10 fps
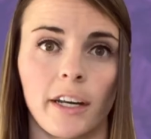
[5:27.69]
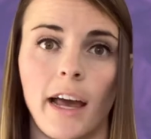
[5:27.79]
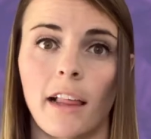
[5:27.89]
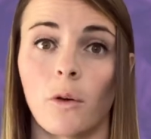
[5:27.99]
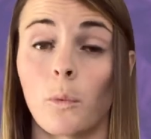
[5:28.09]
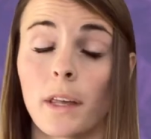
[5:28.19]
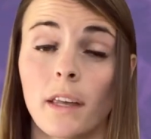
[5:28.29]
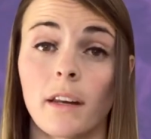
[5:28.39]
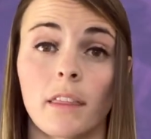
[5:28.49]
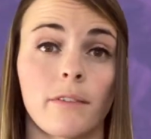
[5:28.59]

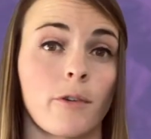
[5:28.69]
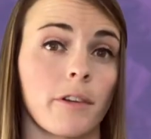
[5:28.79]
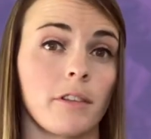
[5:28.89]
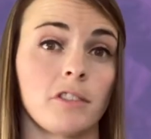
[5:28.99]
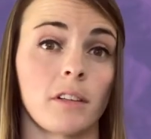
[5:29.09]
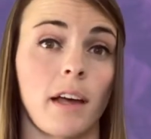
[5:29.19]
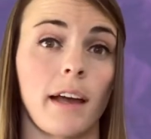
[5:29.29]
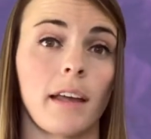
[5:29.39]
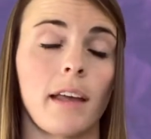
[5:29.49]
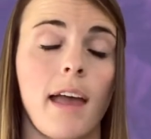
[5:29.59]
Halloween and the 4th of
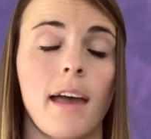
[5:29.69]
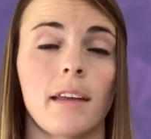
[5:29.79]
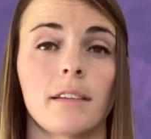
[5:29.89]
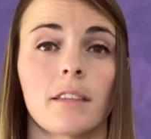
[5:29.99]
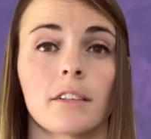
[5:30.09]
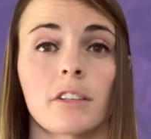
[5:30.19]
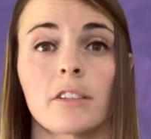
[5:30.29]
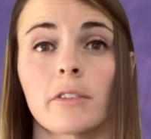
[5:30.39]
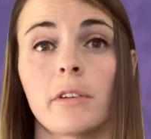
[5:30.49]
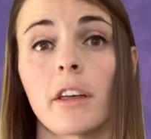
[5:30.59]
July. And there's
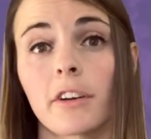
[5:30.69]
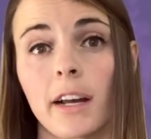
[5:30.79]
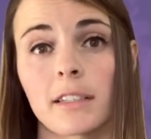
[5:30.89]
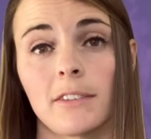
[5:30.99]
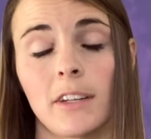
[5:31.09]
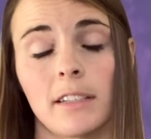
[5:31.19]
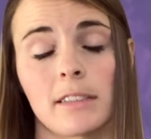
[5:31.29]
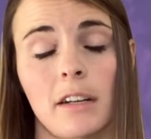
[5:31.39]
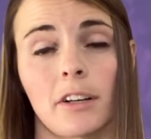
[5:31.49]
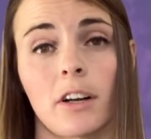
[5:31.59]
also another activity
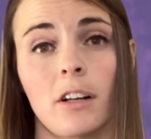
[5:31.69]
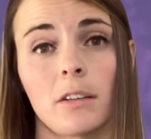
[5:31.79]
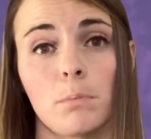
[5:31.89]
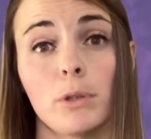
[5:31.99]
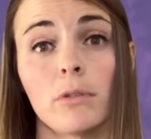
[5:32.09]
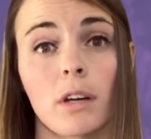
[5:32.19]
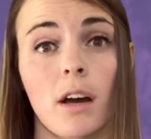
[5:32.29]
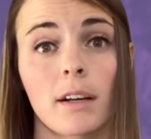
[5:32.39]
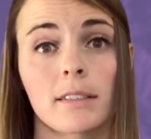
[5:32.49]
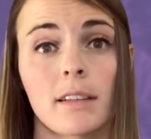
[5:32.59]
center called
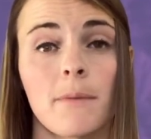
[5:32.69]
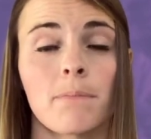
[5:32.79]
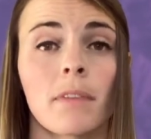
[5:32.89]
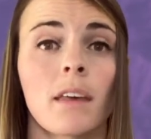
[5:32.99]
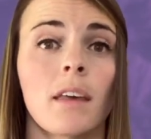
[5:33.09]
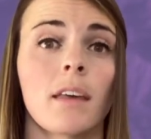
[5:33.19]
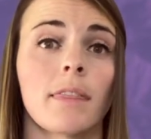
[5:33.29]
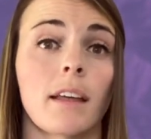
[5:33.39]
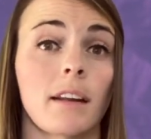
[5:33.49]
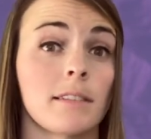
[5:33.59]
Boondocks
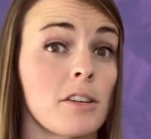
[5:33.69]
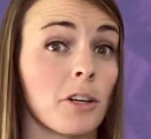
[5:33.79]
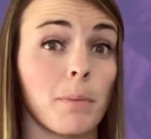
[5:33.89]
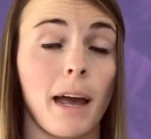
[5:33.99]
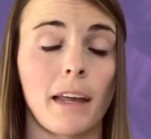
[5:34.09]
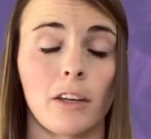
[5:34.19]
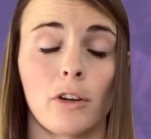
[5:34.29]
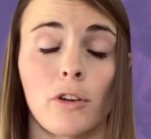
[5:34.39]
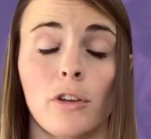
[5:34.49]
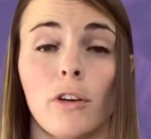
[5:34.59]
that is nearby. You
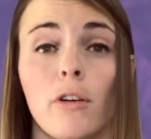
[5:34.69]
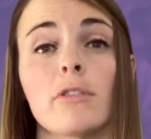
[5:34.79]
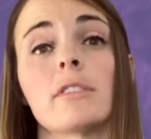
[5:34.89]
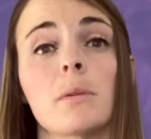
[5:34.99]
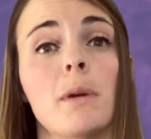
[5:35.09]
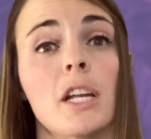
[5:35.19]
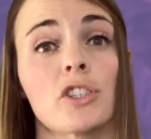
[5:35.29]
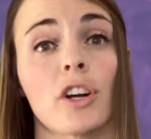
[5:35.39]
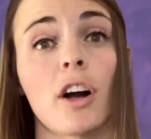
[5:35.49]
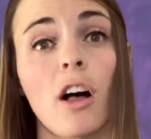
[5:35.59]
can go do some
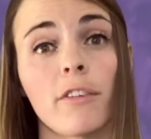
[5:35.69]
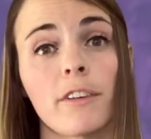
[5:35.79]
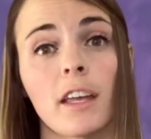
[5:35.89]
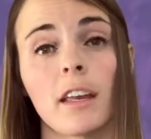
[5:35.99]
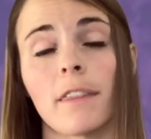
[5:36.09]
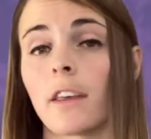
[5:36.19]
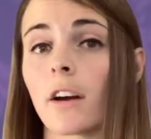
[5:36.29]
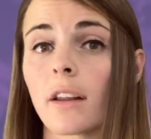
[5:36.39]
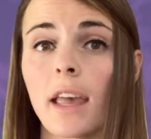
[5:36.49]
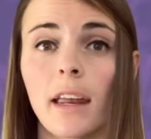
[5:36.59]
miniature golfing, the
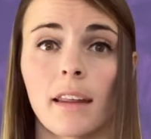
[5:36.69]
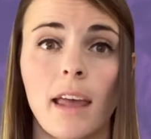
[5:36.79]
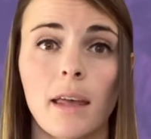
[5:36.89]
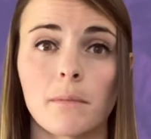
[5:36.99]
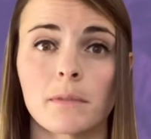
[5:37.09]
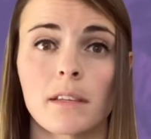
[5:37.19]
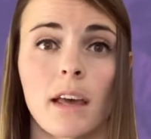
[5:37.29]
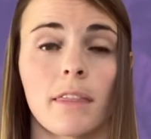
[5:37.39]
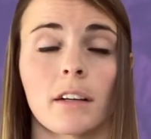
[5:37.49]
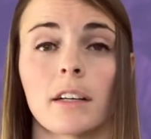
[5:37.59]
arcade games,
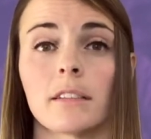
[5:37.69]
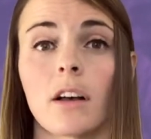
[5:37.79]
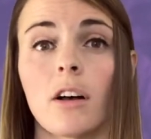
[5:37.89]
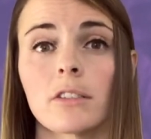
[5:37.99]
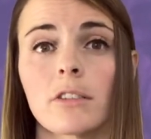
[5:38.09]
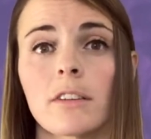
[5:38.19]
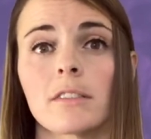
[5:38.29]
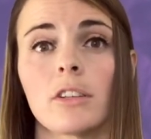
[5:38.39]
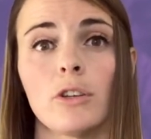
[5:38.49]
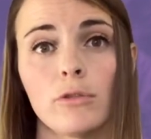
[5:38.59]
and there is also
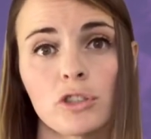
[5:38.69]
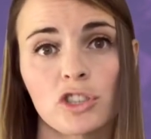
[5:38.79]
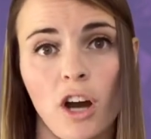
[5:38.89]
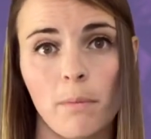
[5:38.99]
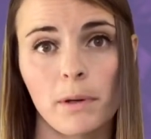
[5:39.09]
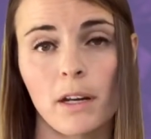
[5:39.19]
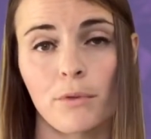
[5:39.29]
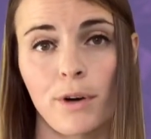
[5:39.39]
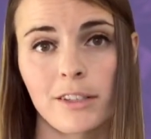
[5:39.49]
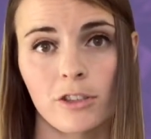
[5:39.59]
this huge shopping
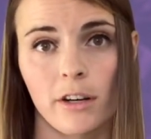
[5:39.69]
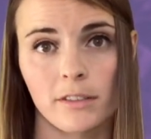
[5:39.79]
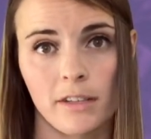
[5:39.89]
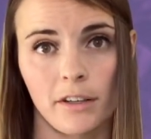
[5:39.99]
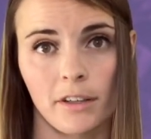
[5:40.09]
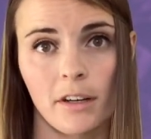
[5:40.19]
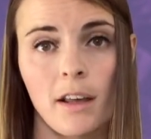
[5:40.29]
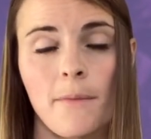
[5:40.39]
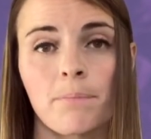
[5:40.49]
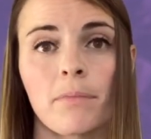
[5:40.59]
and restaurant center
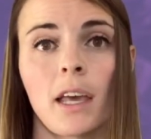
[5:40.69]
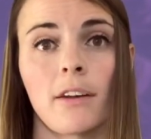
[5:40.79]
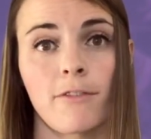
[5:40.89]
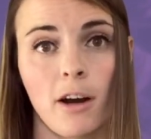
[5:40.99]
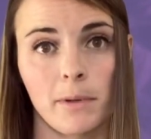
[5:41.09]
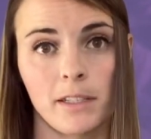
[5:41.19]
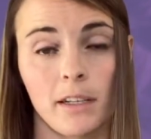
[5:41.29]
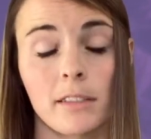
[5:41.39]
in Farmington.